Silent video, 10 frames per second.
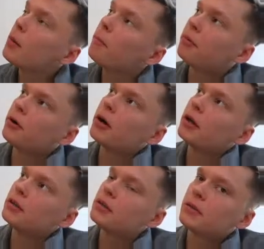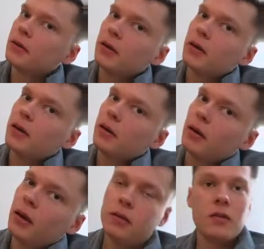But
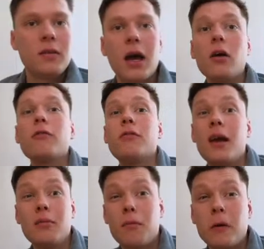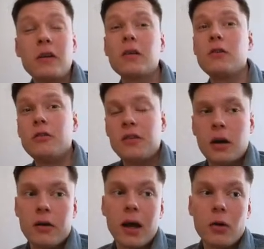instead of then printing to
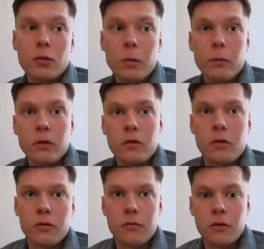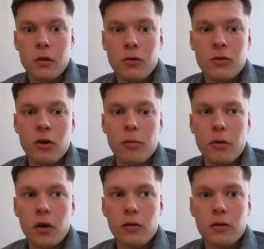standard out, we would sort of use the
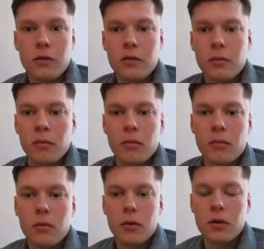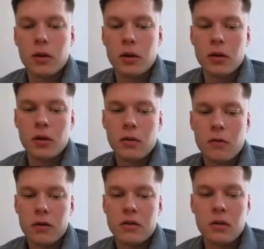operating system
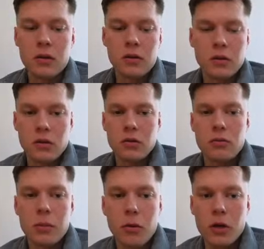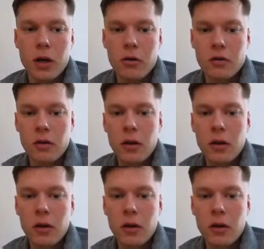facilities to report errors,